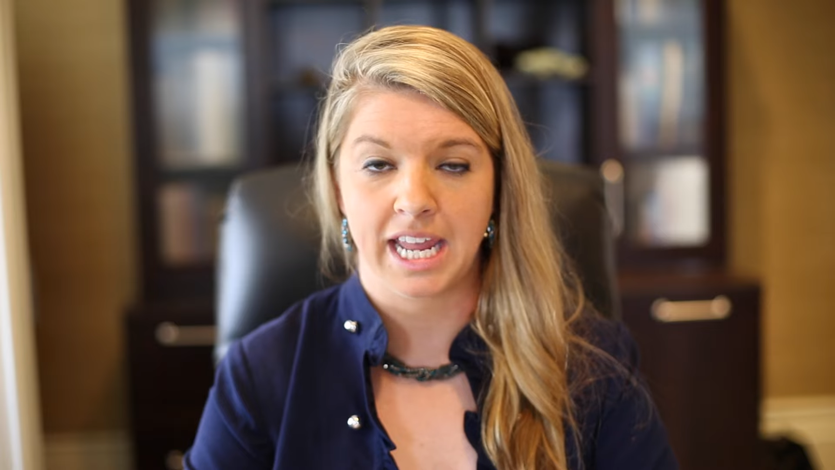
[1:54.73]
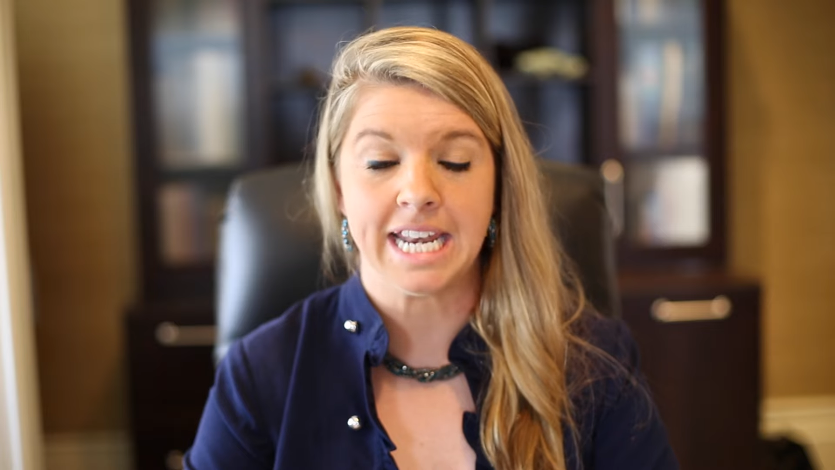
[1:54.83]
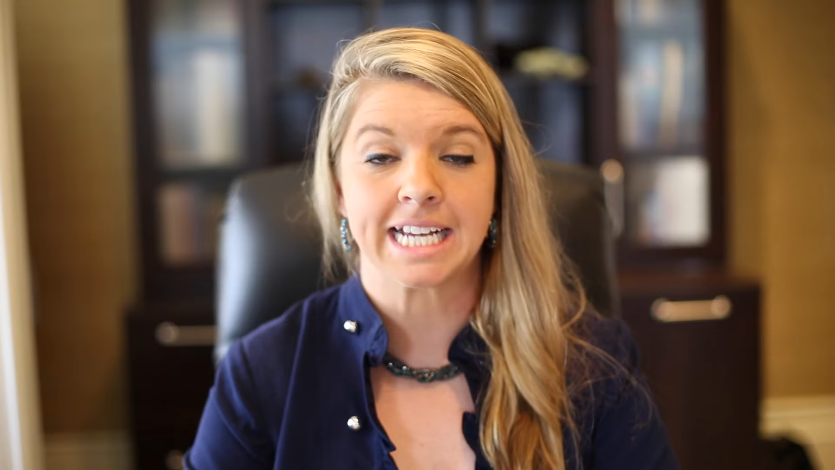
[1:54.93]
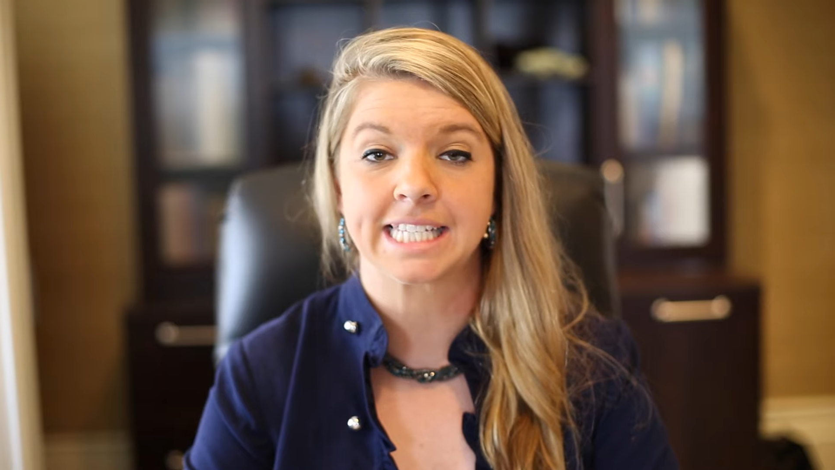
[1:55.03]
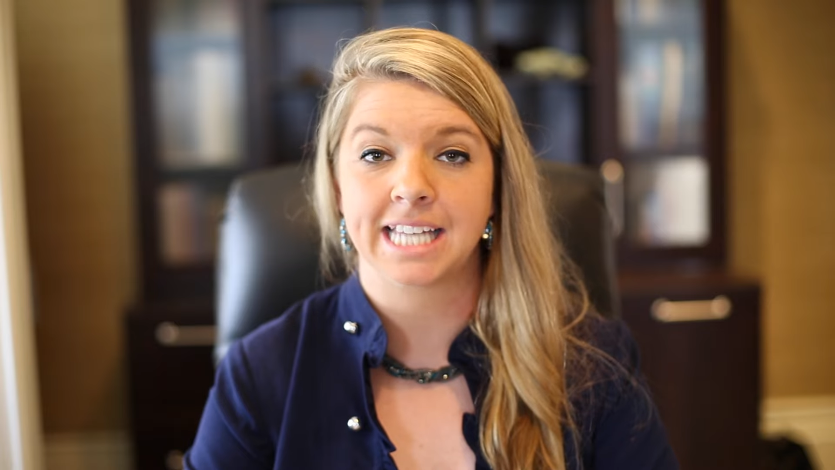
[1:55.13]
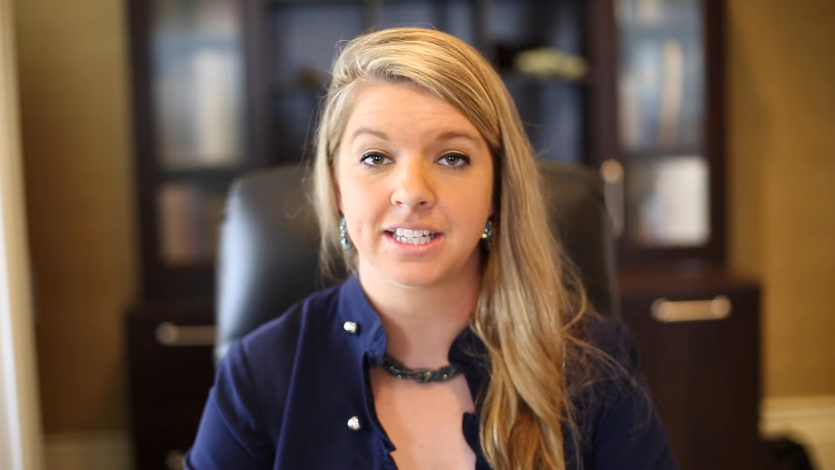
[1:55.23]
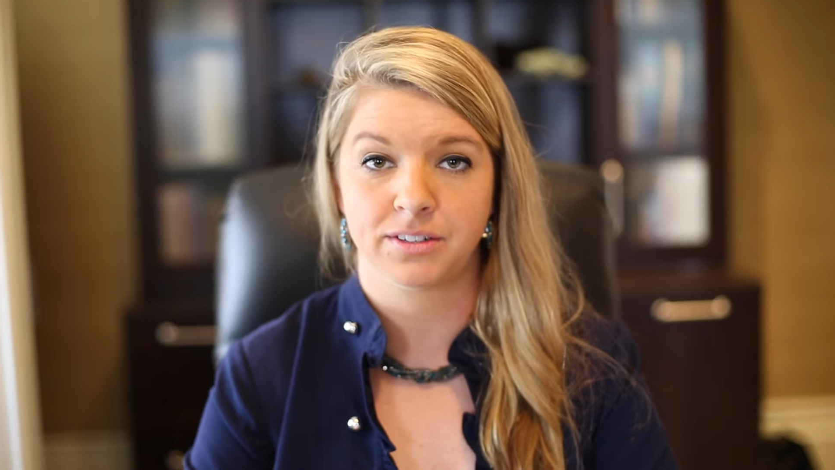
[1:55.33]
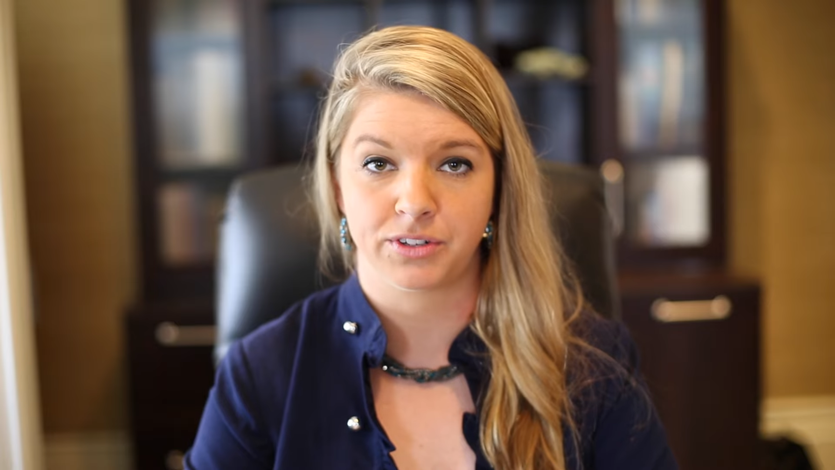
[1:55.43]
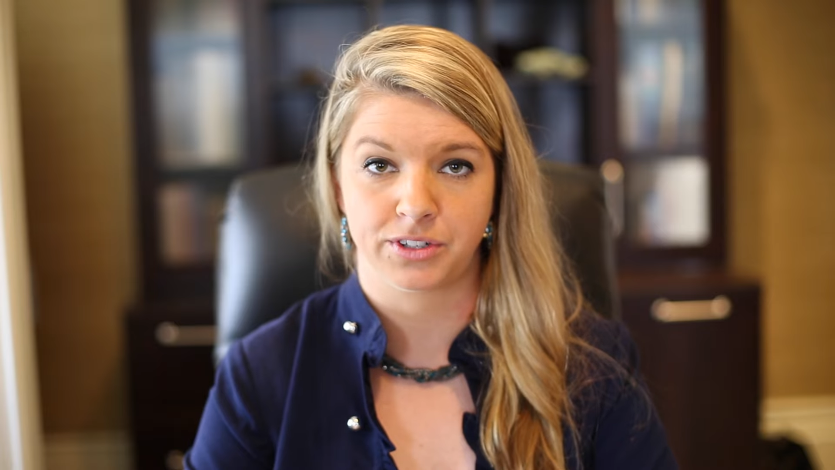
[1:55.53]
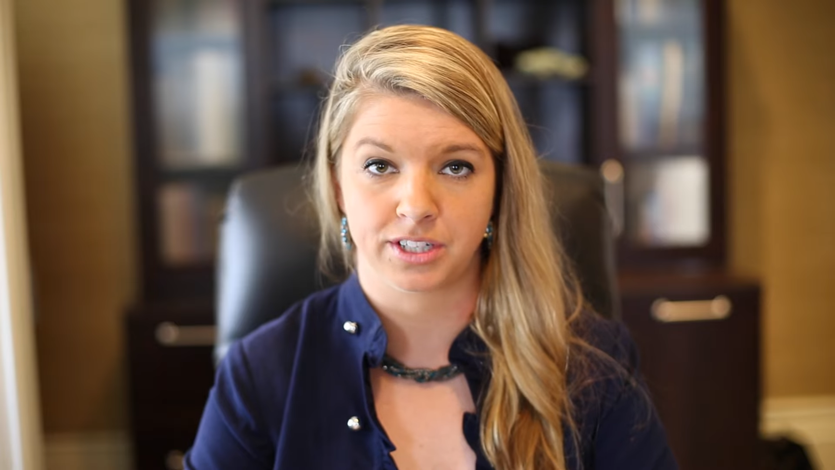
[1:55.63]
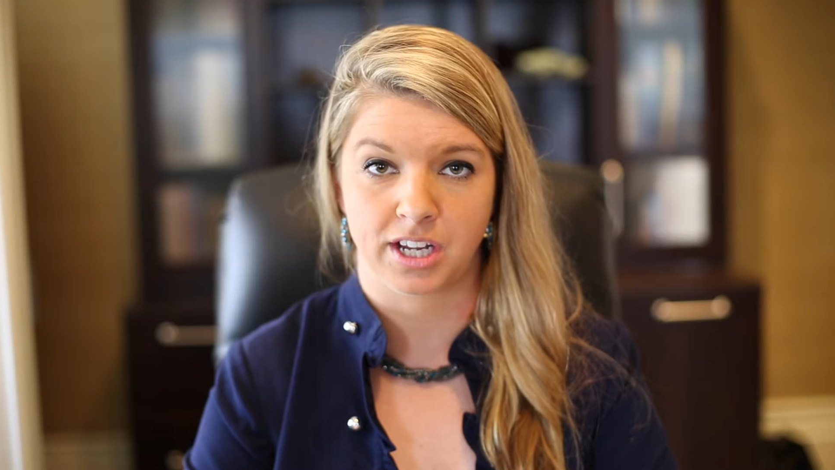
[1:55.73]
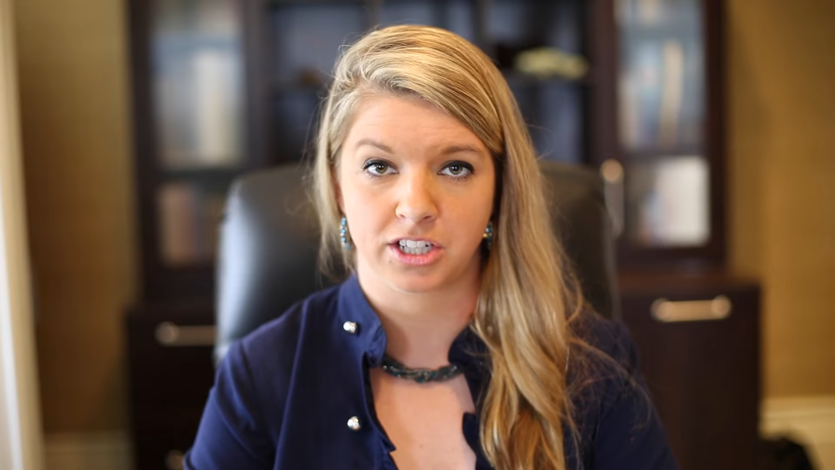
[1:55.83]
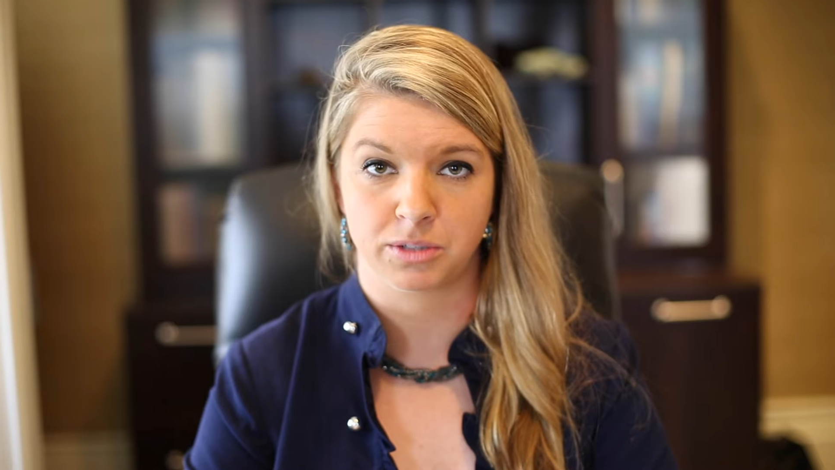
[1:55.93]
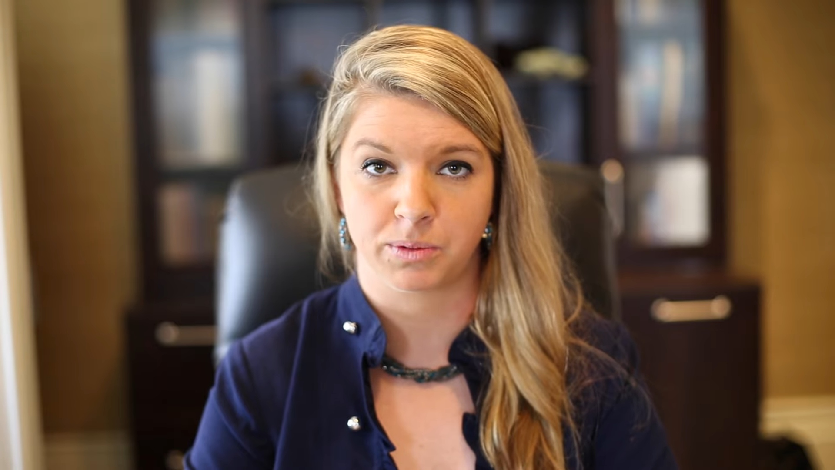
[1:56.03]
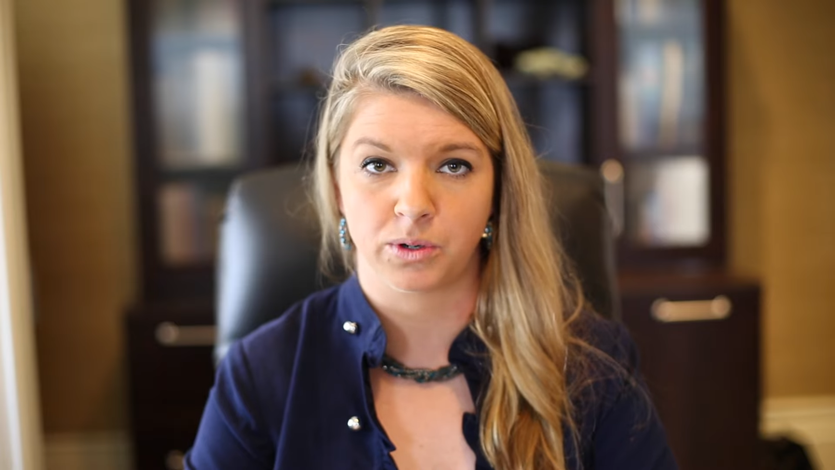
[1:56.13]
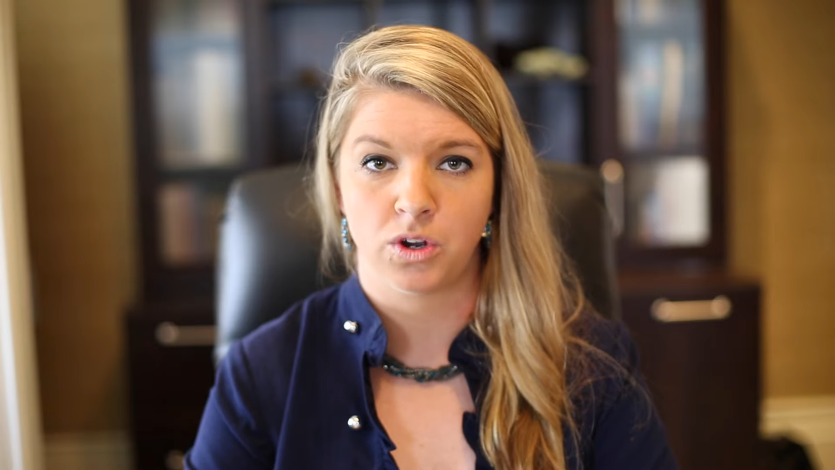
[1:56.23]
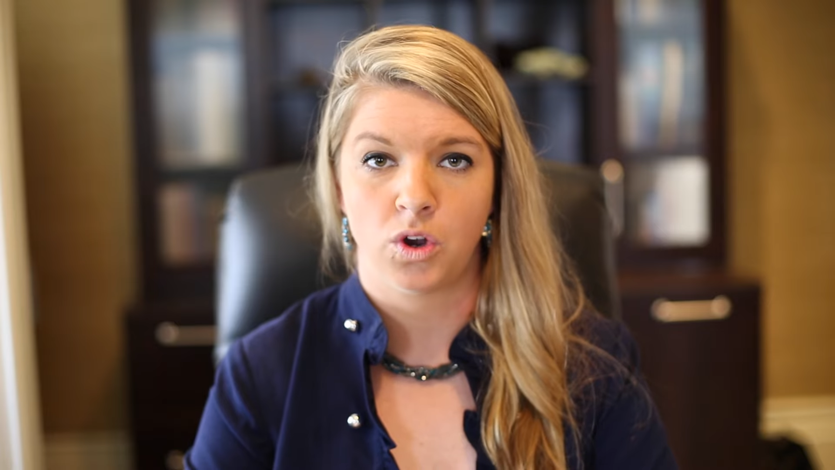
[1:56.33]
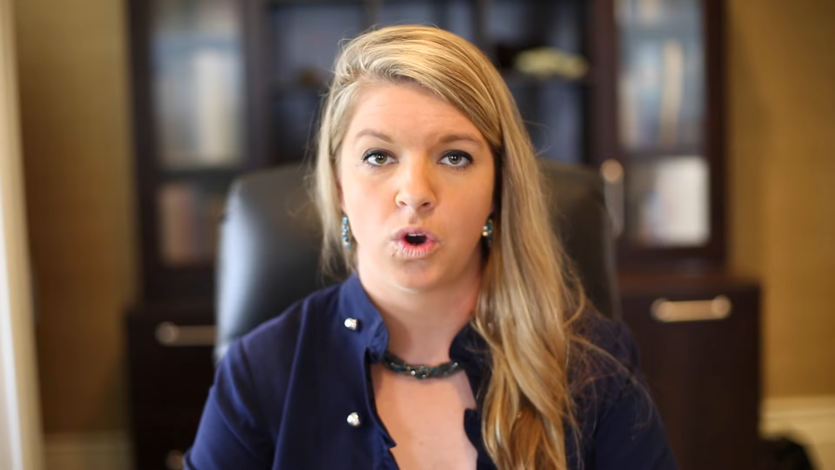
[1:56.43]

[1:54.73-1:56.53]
in excess of their deductible